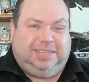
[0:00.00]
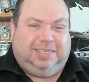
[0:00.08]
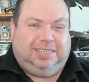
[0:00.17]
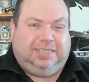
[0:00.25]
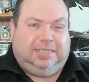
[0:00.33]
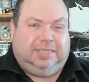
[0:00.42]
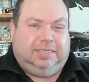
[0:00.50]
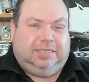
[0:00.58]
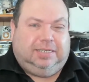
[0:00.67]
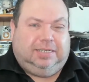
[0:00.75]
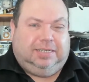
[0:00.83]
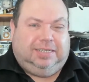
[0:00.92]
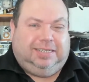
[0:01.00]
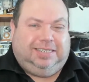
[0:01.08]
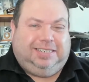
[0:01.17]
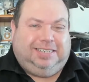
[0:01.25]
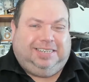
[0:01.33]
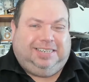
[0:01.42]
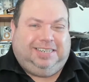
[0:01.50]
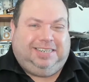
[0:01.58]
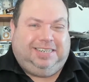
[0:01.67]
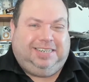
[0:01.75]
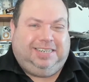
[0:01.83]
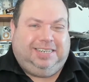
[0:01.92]

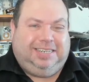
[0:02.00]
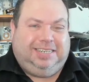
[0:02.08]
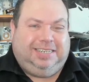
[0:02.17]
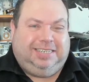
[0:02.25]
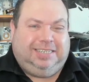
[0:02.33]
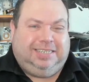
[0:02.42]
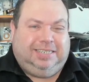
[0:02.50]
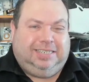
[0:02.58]
(silence)